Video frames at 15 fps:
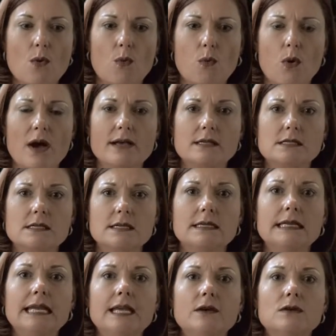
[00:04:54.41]
was
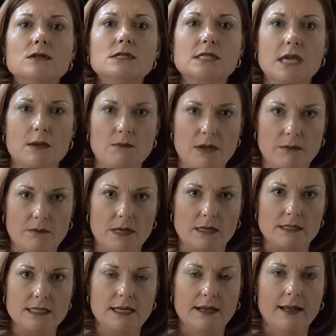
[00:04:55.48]
Neil's
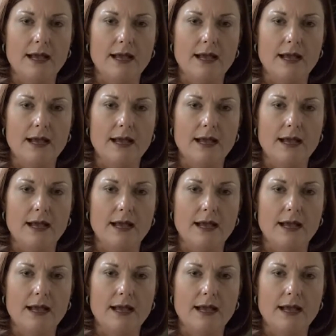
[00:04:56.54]
commitment.